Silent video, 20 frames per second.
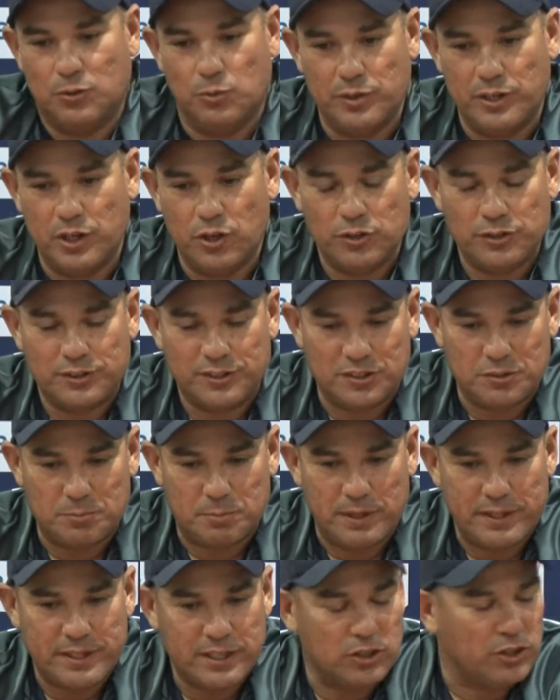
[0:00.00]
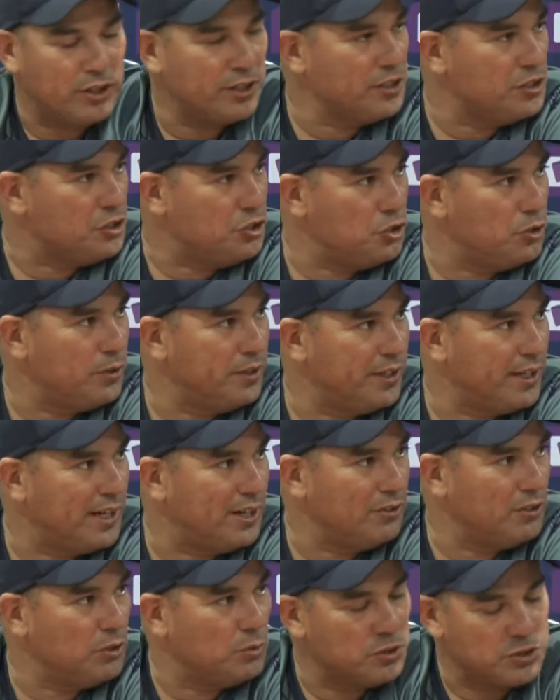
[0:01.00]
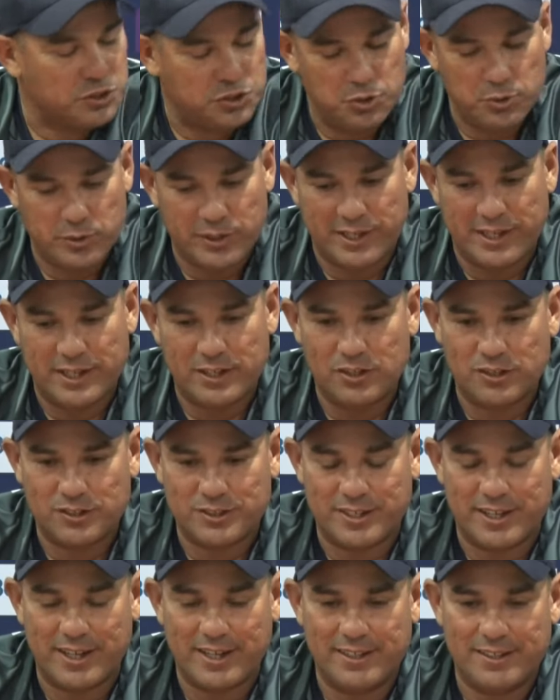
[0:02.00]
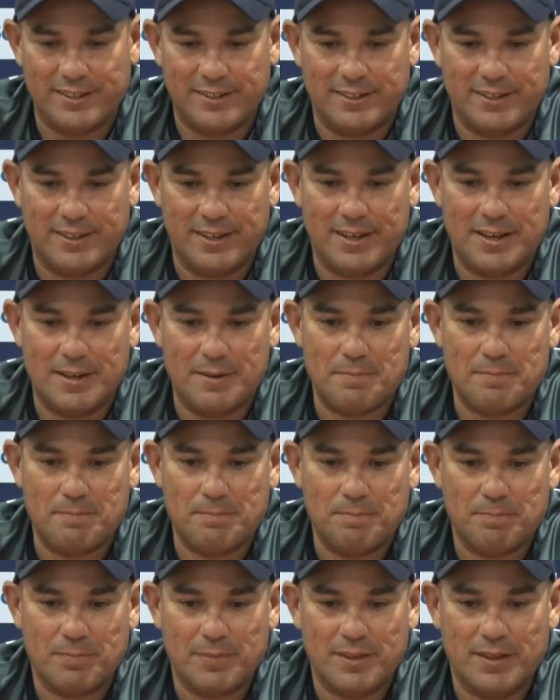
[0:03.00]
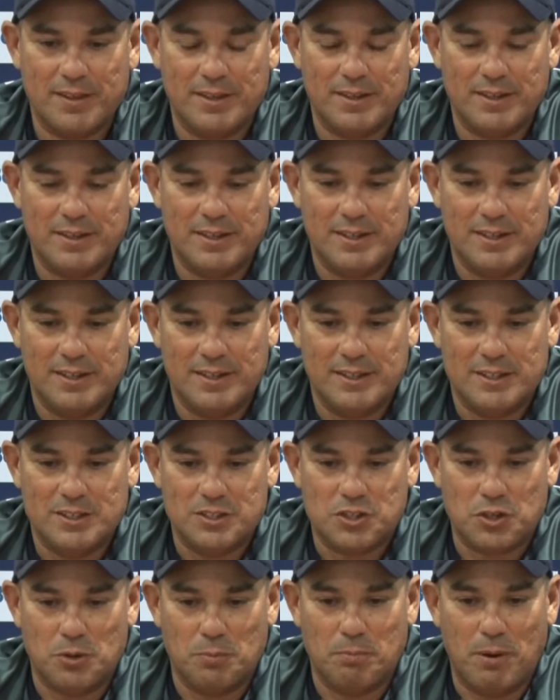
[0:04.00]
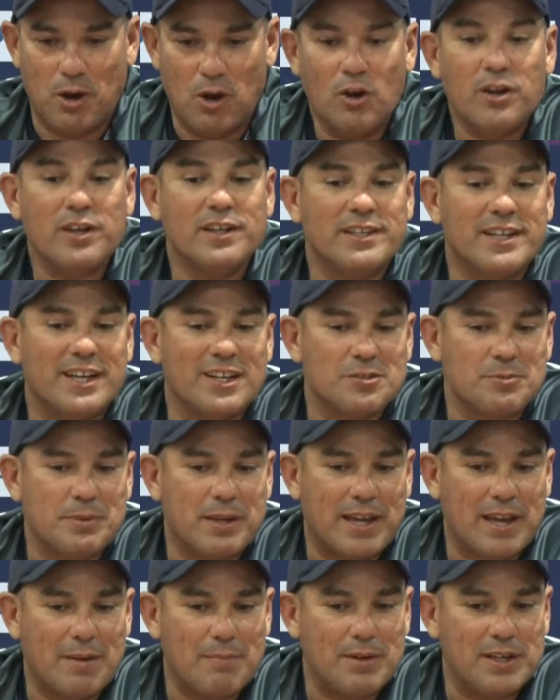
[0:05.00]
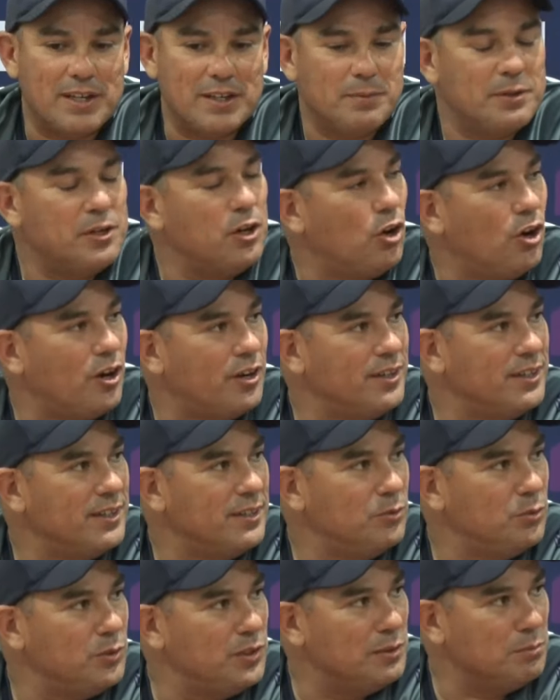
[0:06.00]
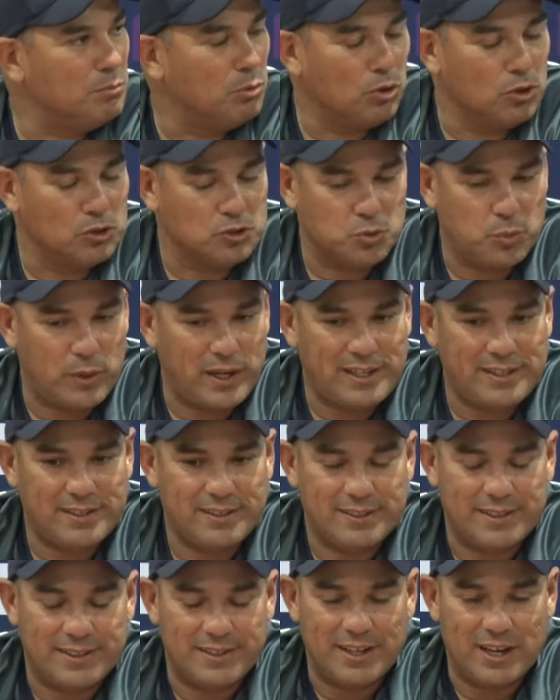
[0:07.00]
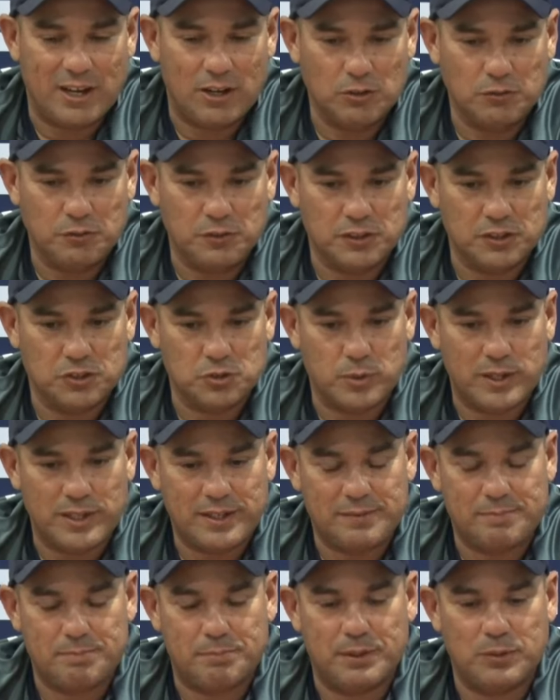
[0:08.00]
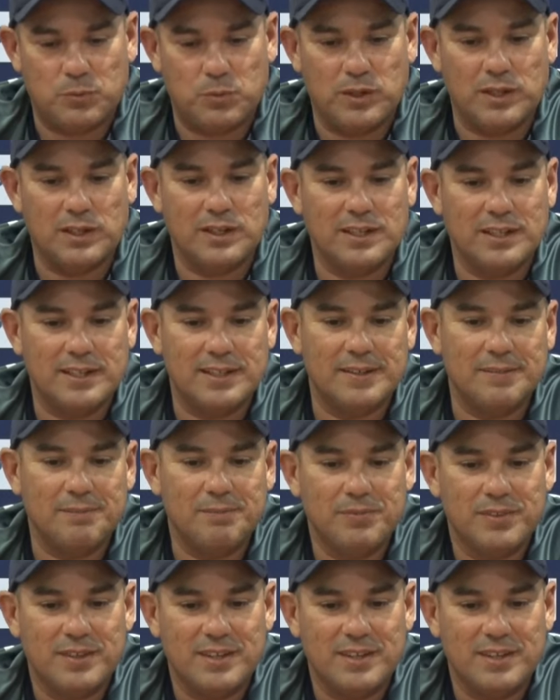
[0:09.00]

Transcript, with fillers: We know that there's been a lot of dew around. There was dew again last night. Um, so bowling does become a little bit harder when the ball's wet and the outfield's wet, but we'll uh,